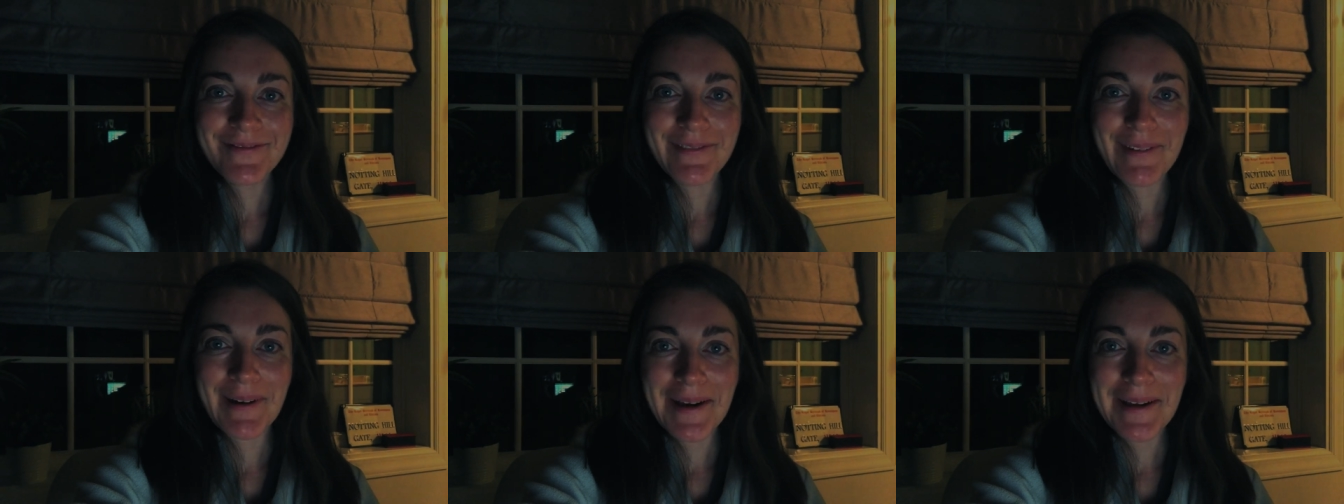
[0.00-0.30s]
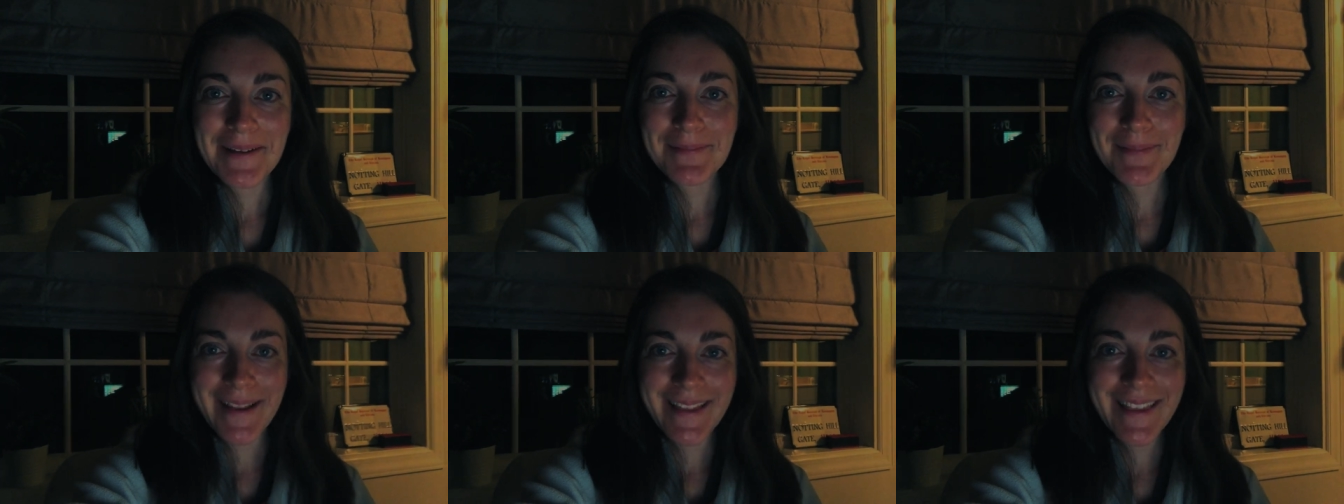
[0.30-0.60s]

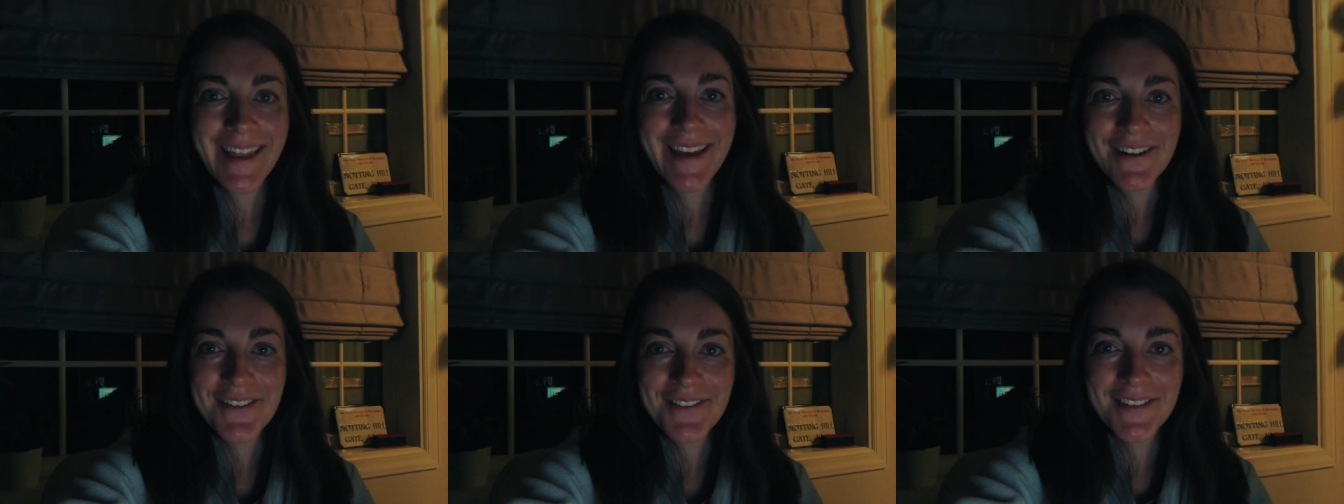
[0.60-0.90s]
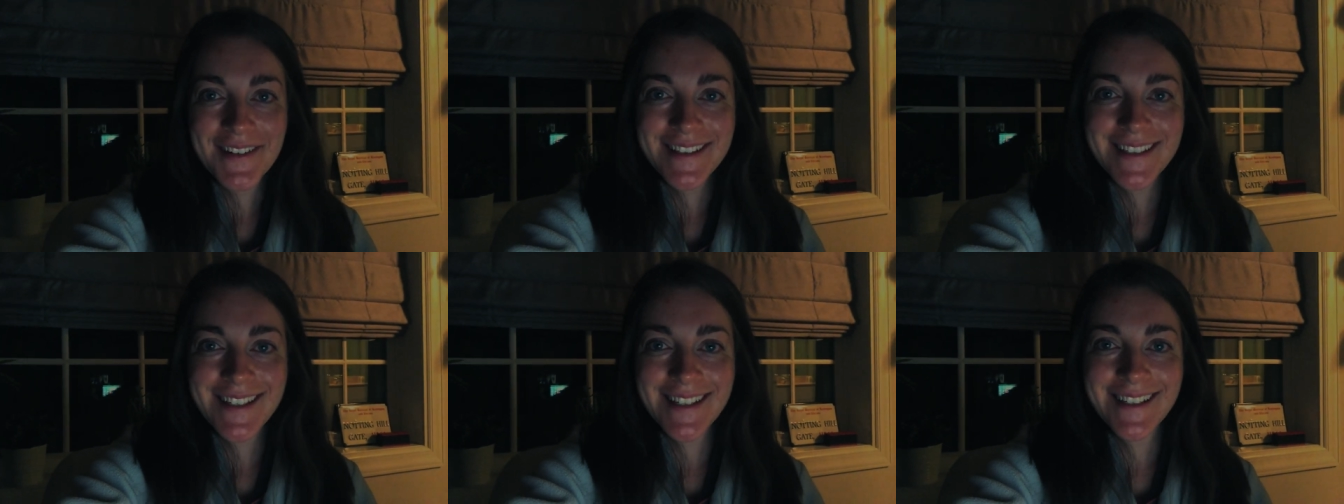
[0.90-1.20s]
what my
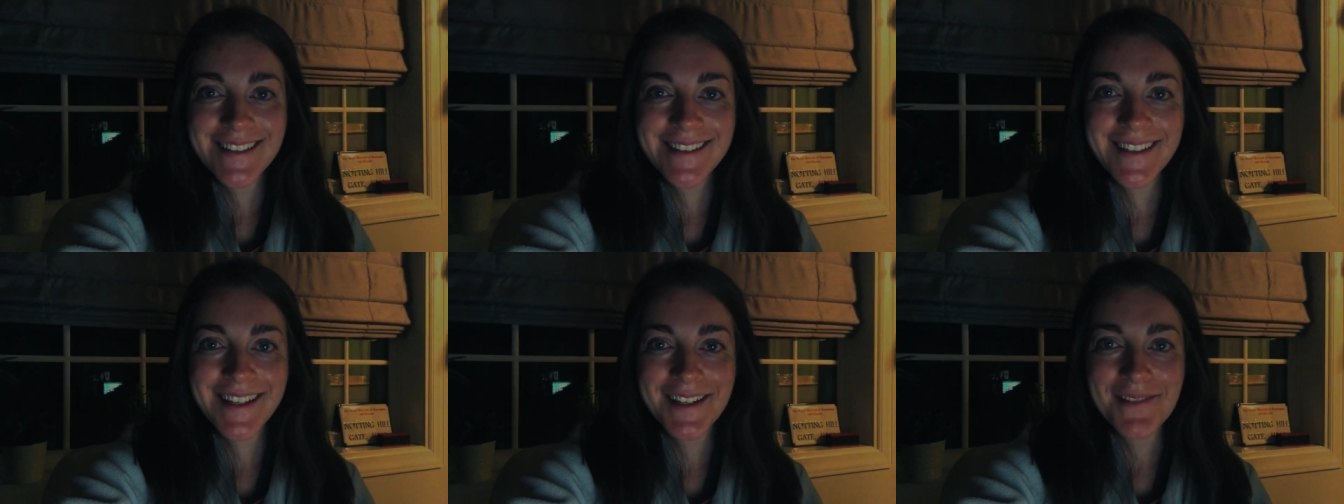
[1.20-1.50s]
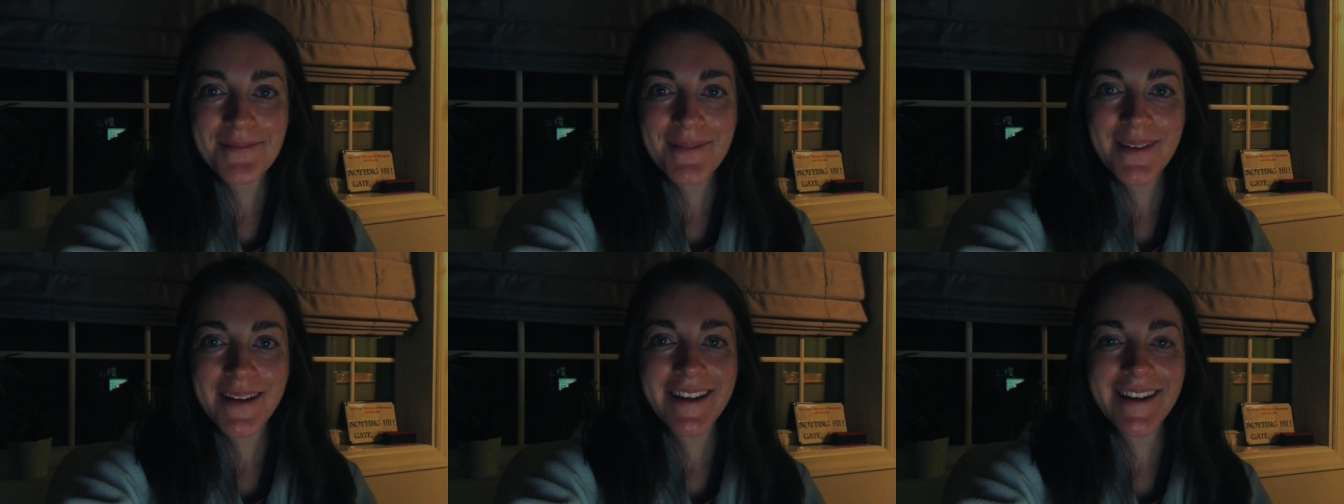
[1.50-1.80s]
layover city is
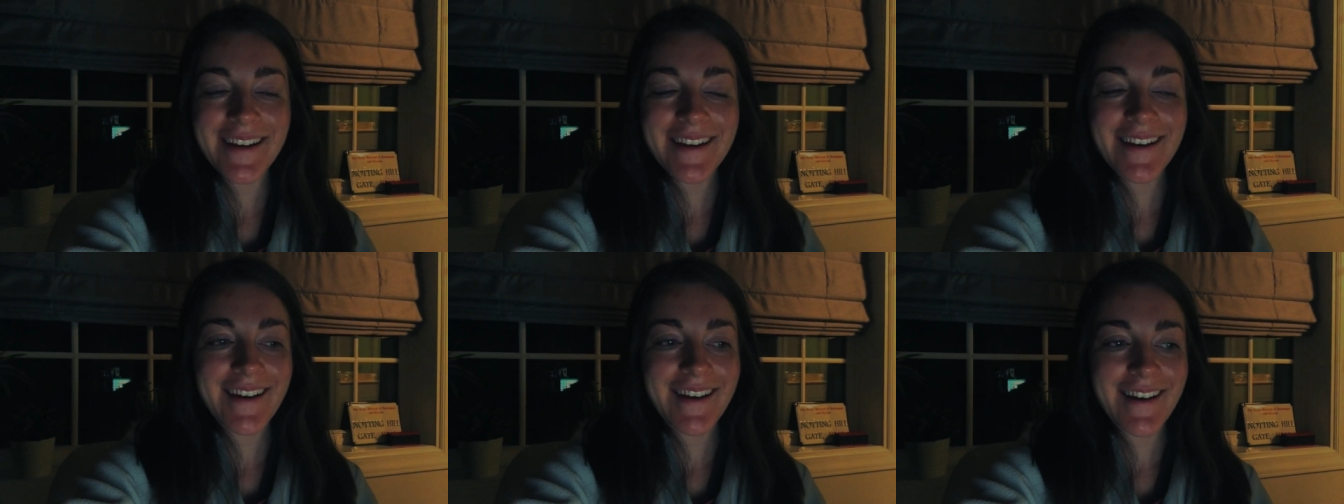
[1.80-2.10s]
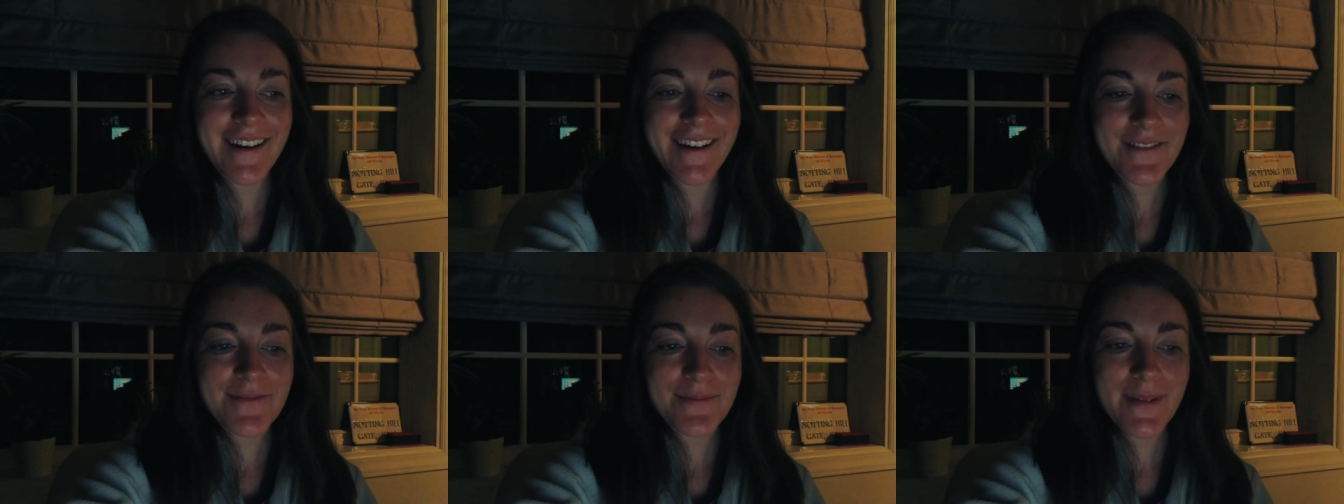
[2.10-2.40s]
gonna be,
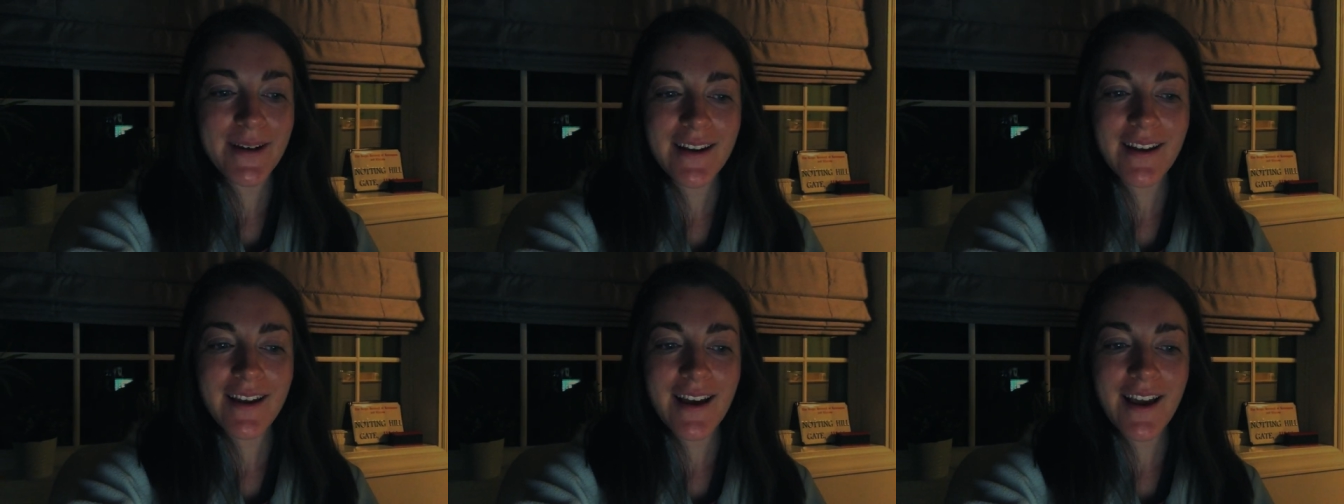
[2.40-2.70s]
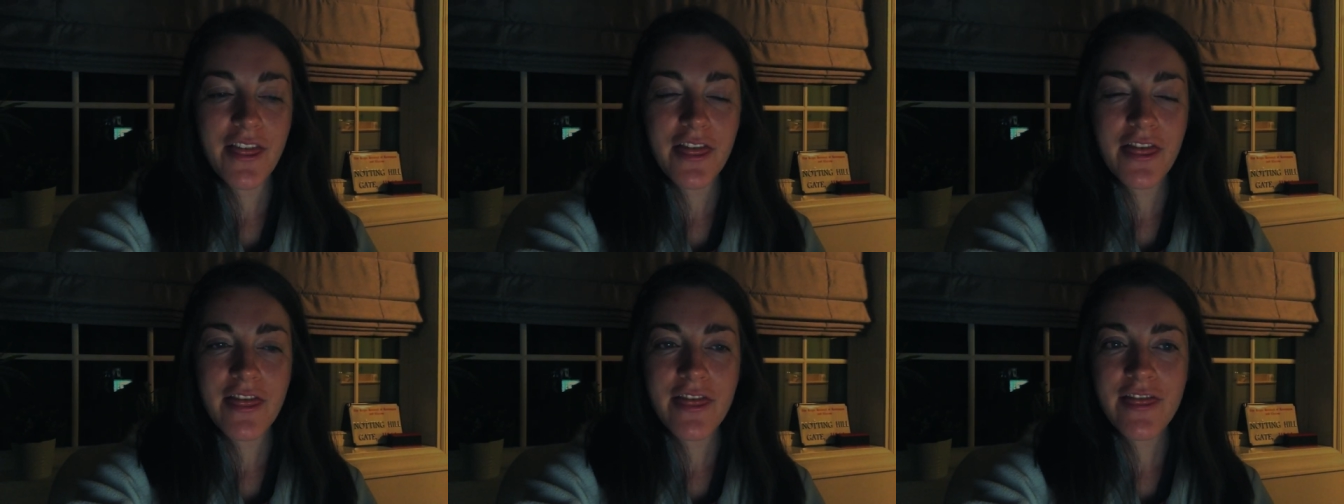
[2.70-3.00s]
um, but
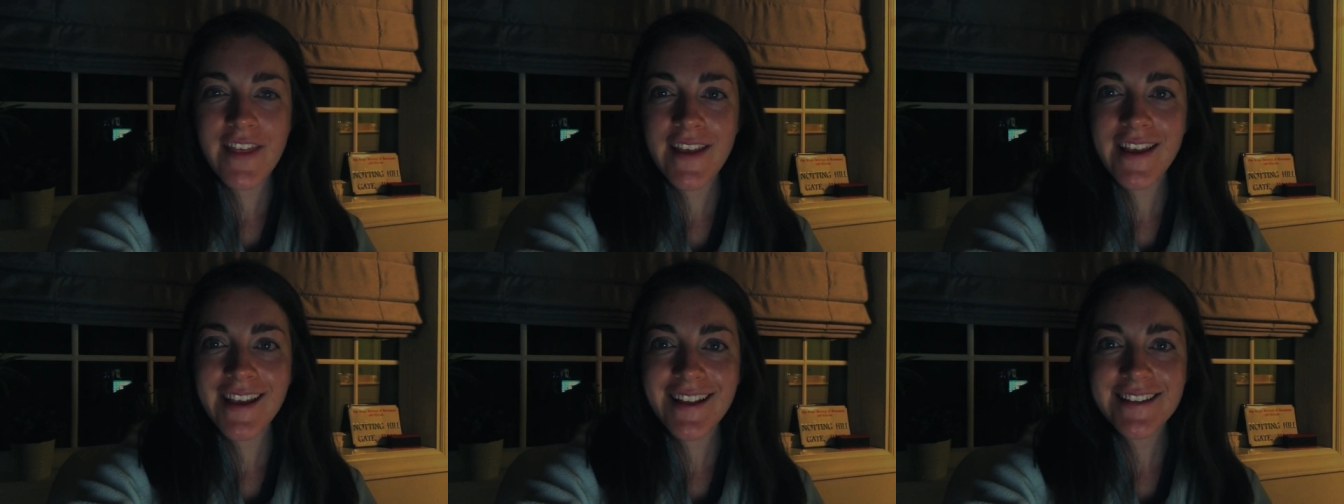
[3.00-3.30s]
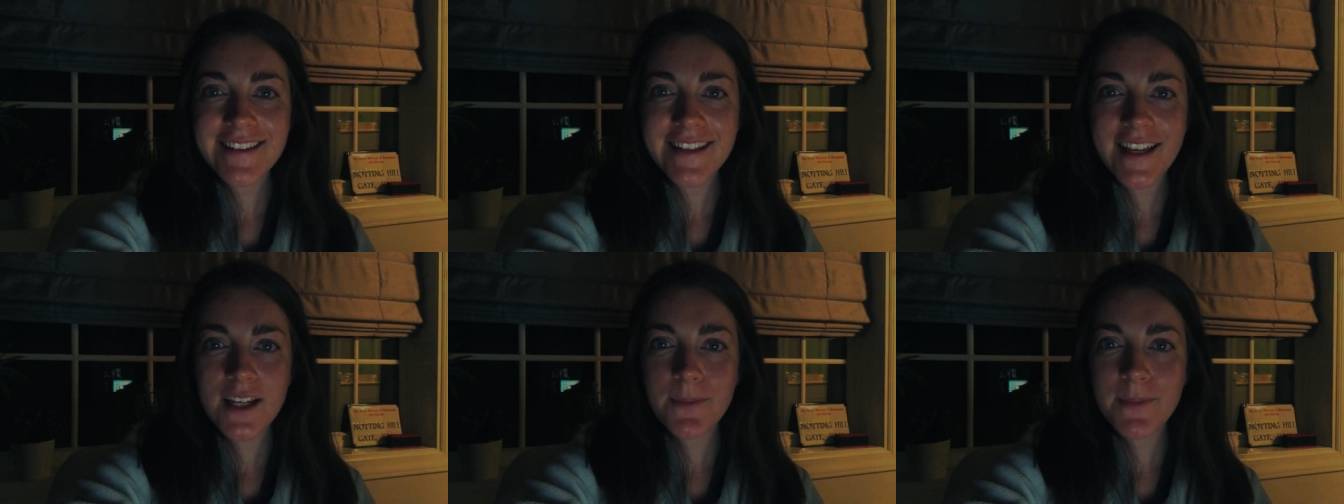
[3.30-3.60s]
I think
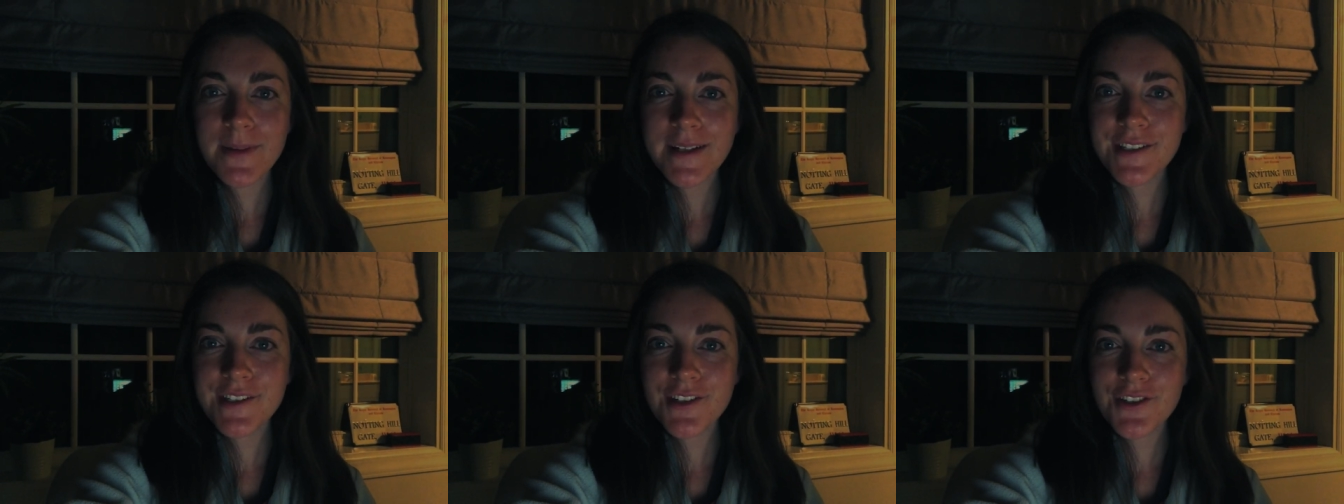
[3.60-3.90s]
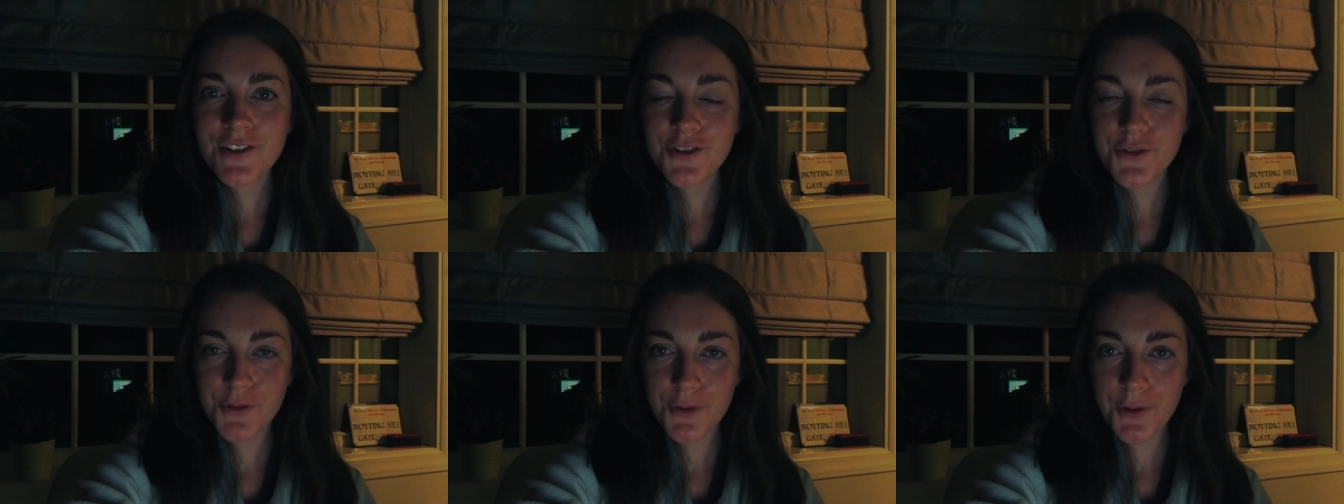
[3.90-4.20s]
it's gonna be
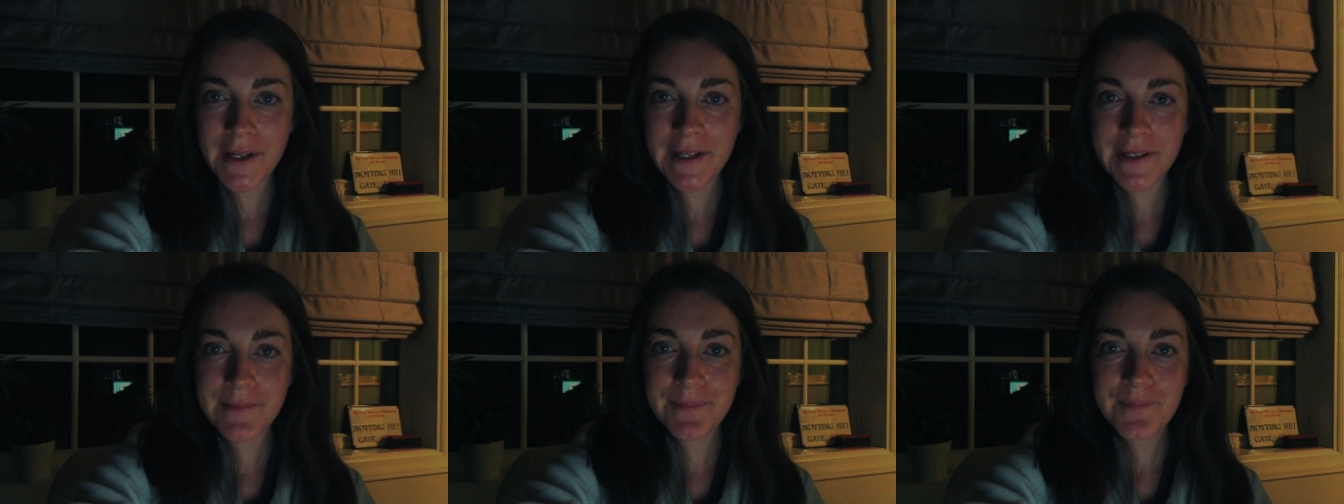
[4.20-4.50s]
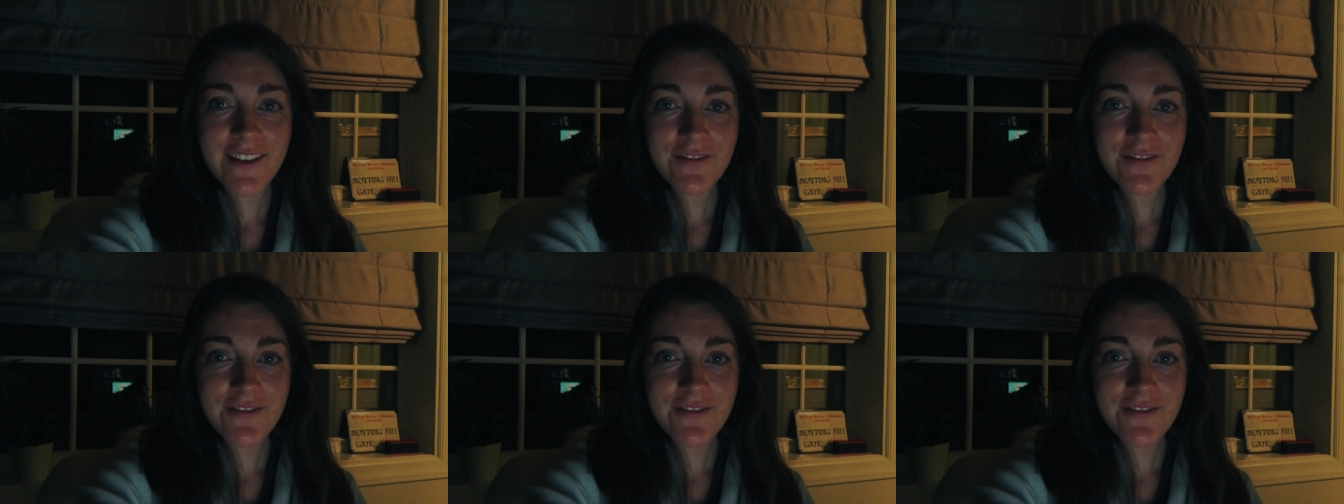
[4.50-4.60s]
Detroit.